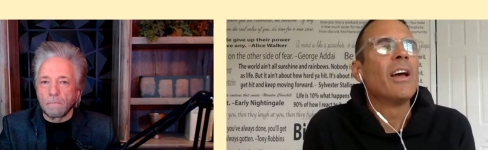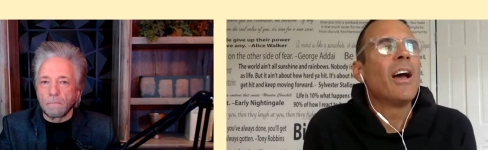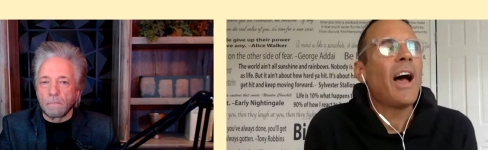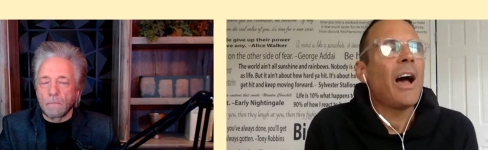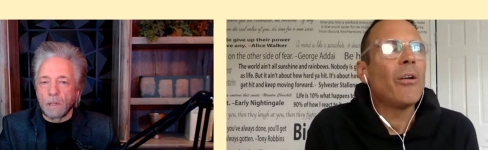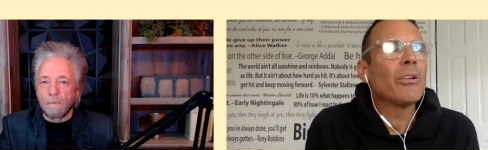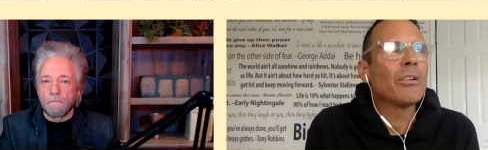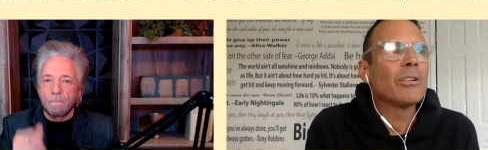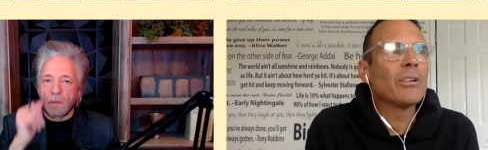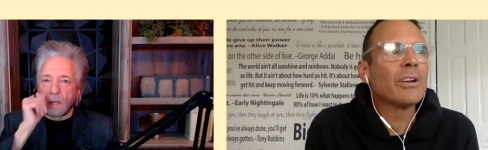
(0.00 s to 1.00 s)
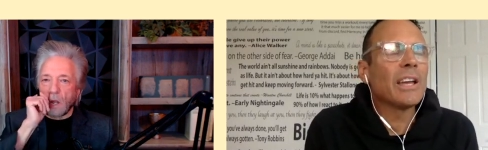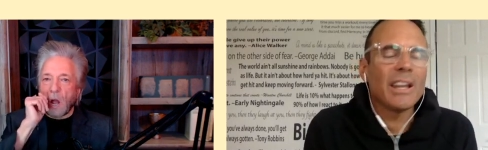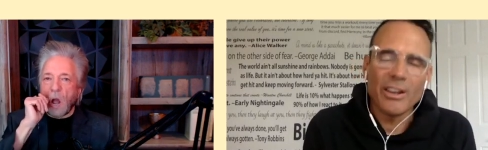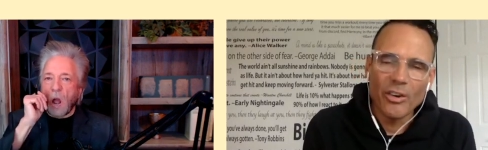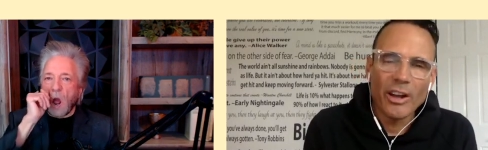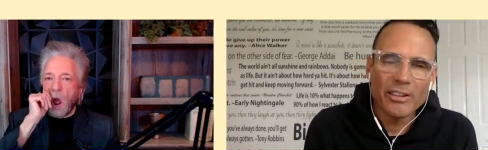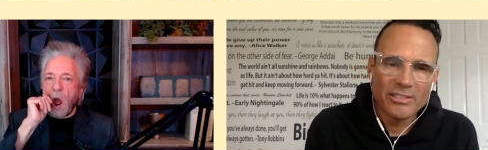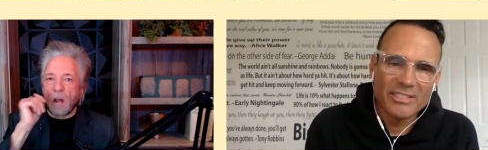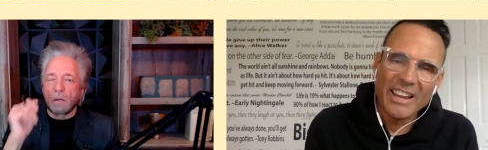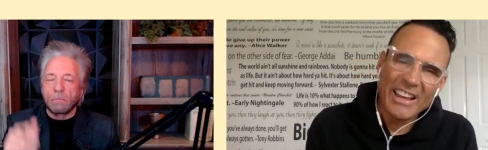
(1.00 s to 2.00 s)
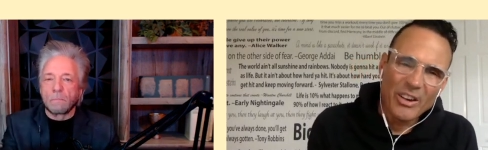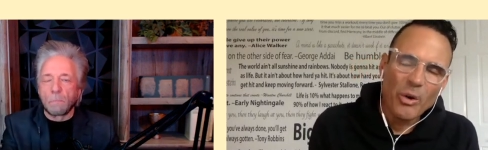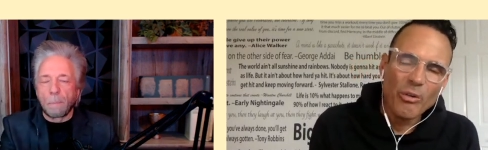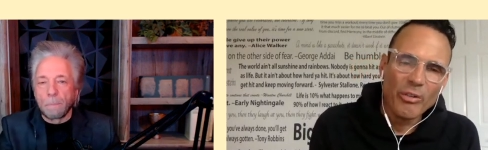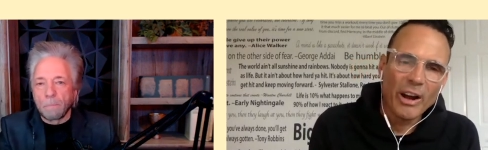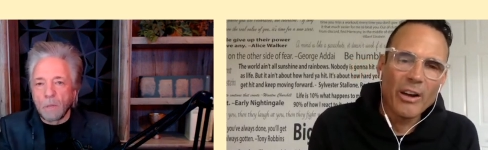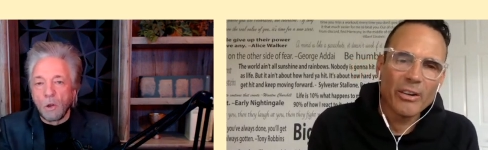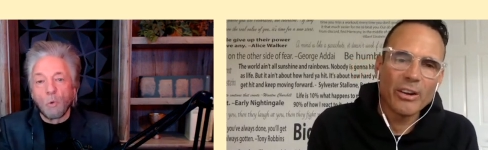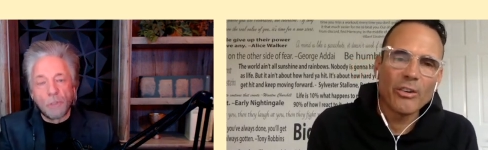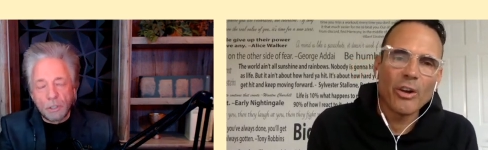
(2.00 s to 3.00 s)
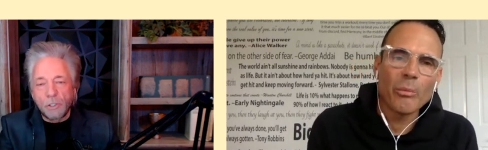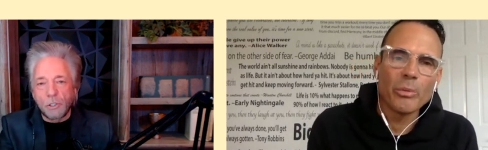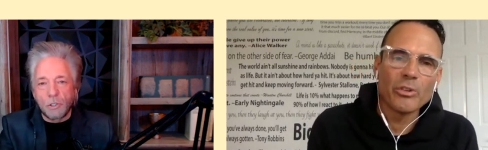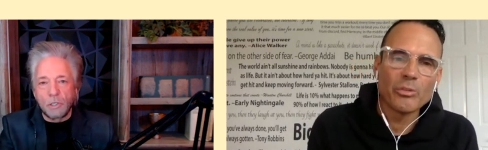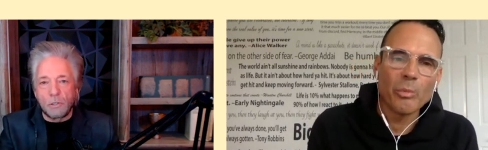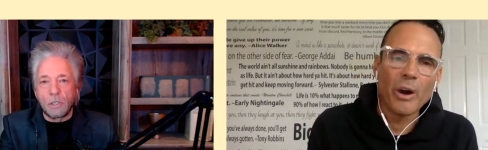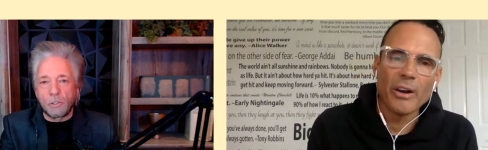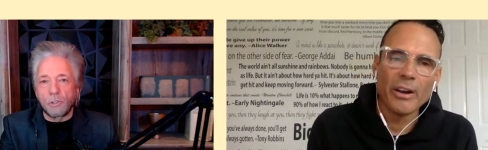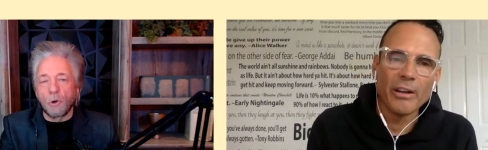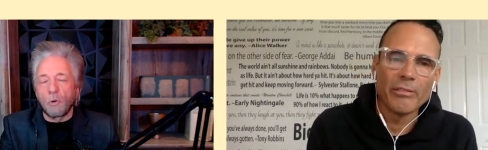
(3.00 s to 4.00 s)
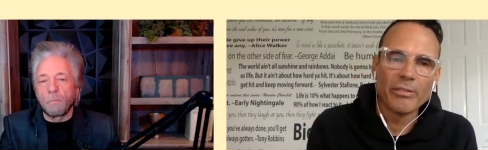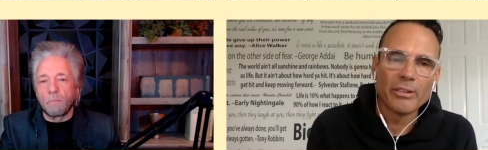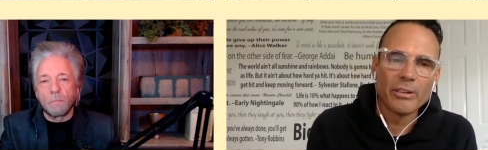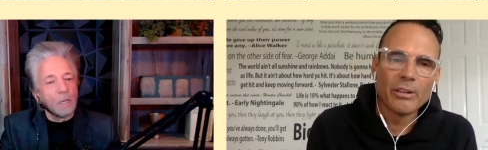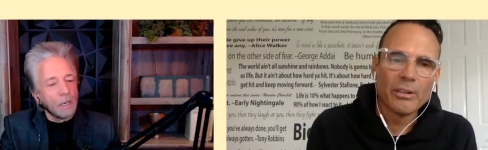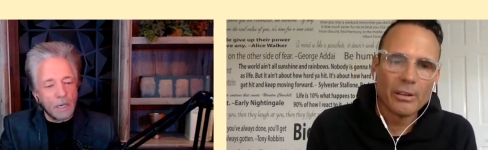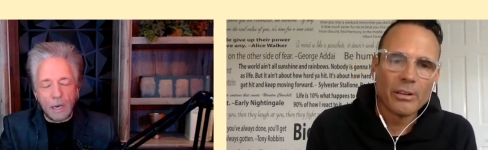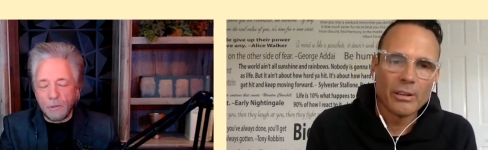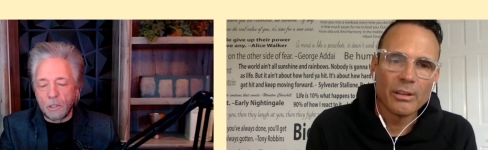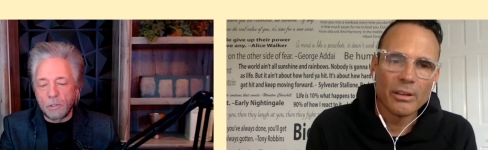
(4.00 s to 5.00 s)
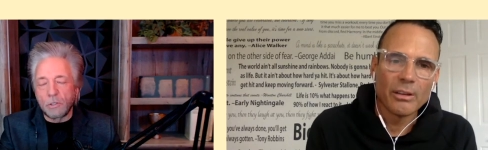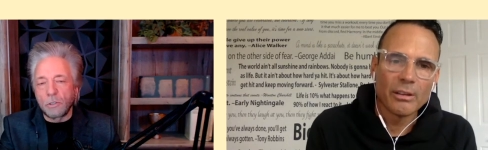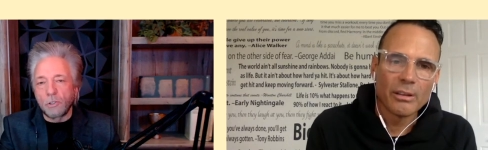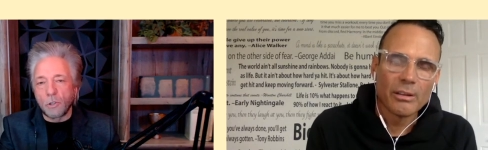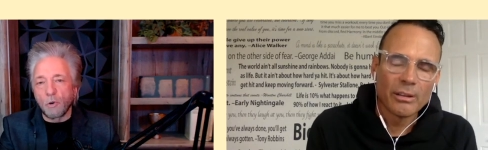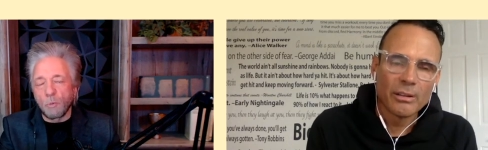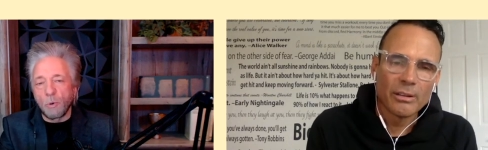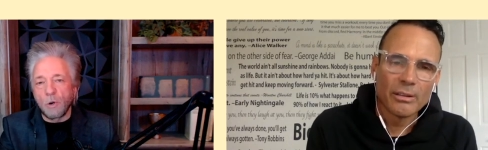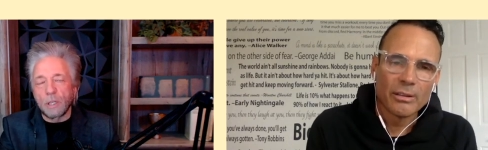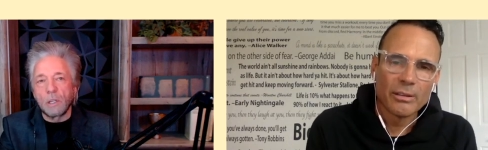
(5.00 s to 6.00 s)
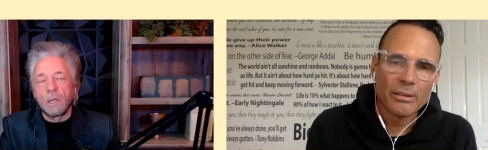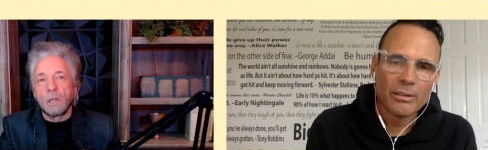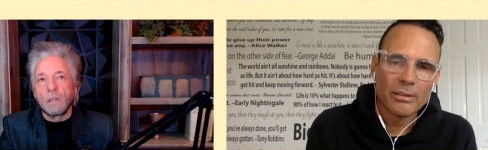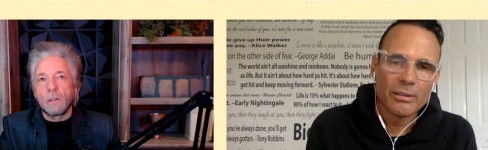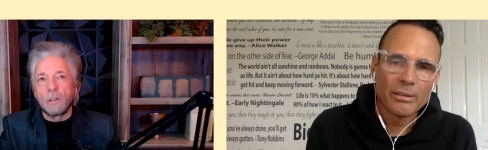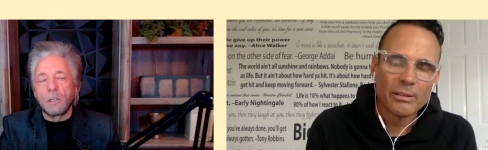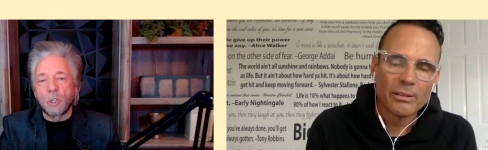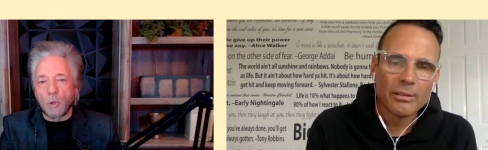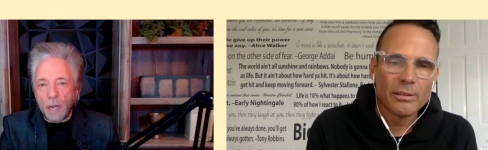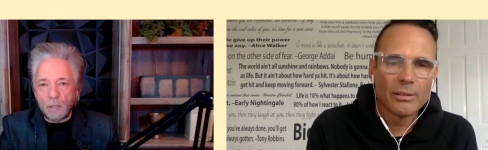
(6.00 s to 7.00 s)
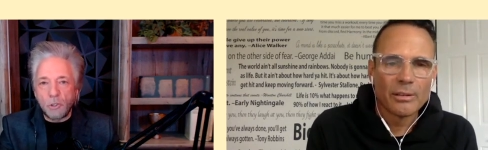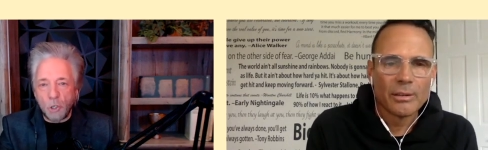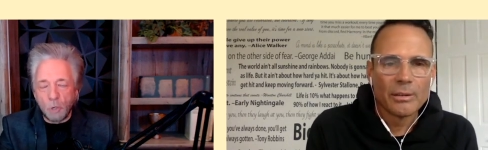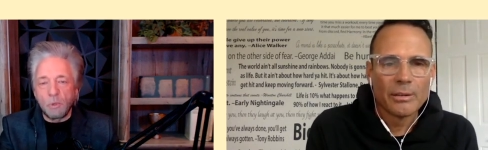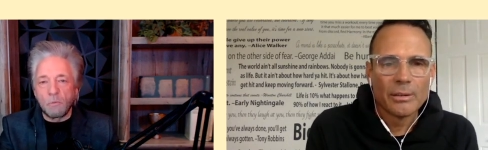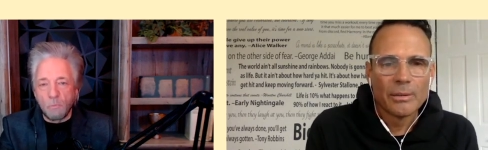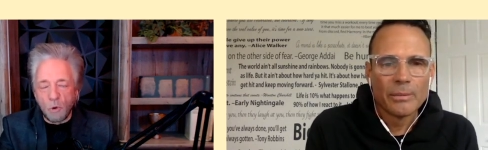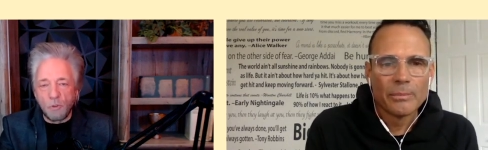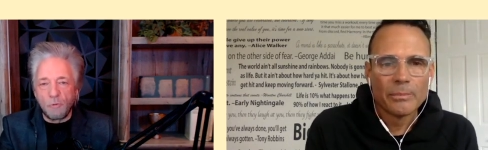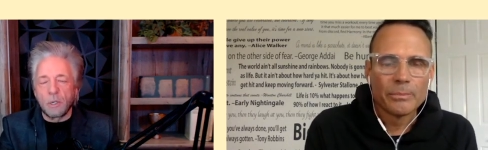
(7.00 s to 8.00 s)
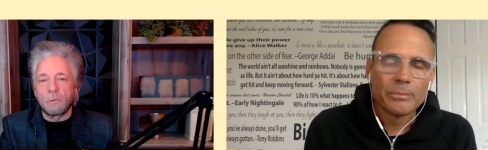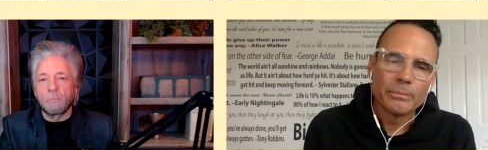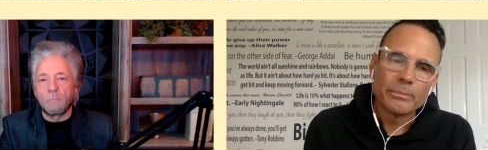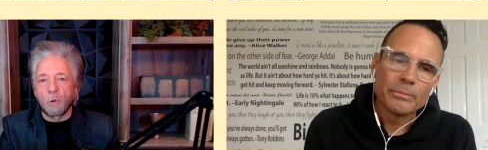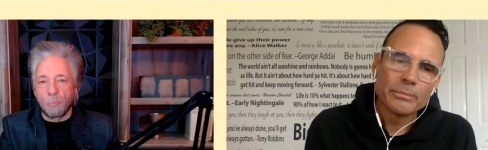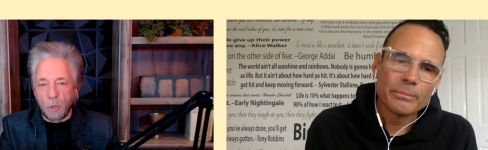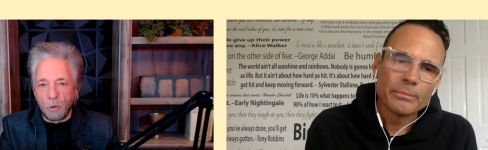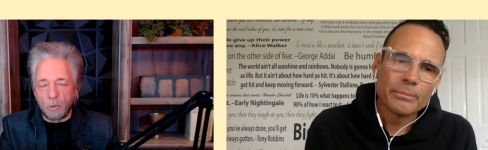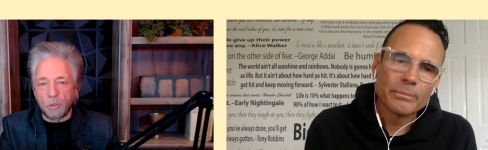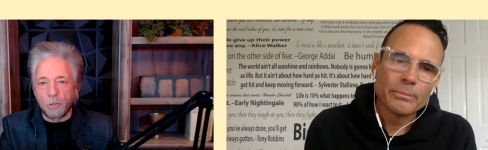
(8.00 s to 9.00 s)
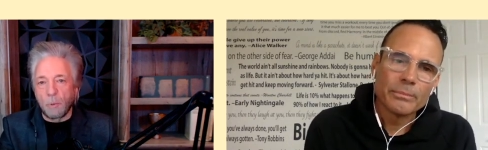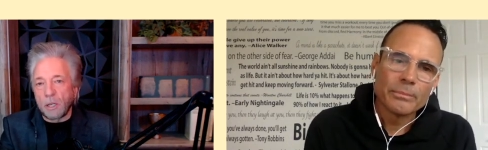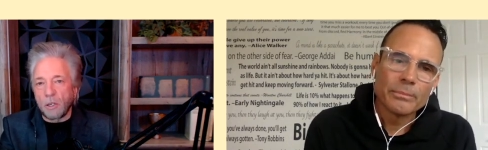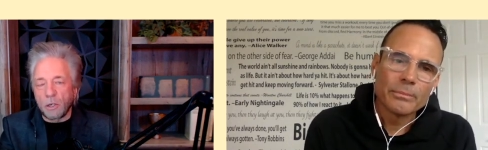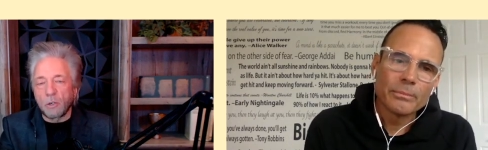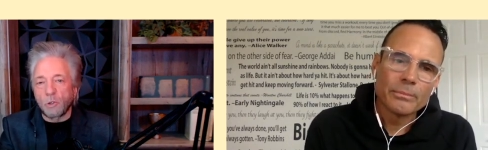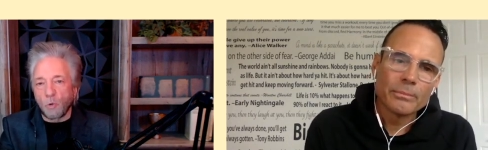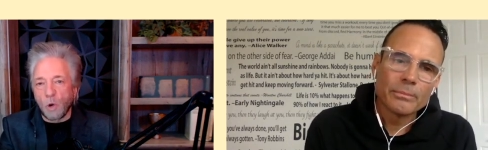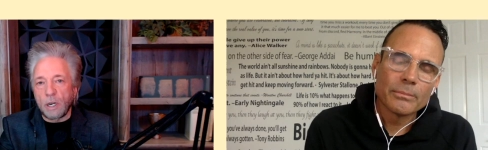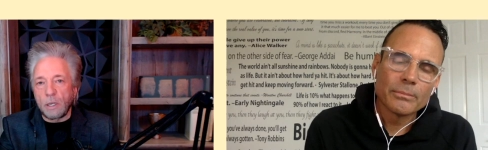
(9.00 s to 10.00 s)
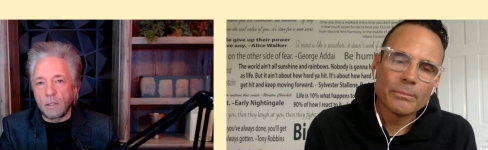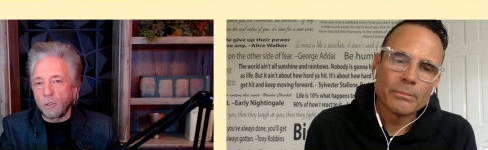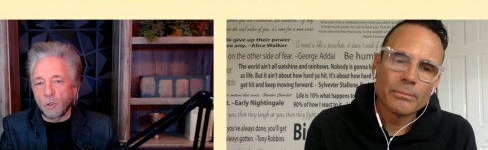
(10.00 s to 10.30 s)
Speaker 1: how can it not take over how can well, this is this, this is the whole
Speaker 2: kevin this this is the whole point the transhuman movement proposes by the year 20. This is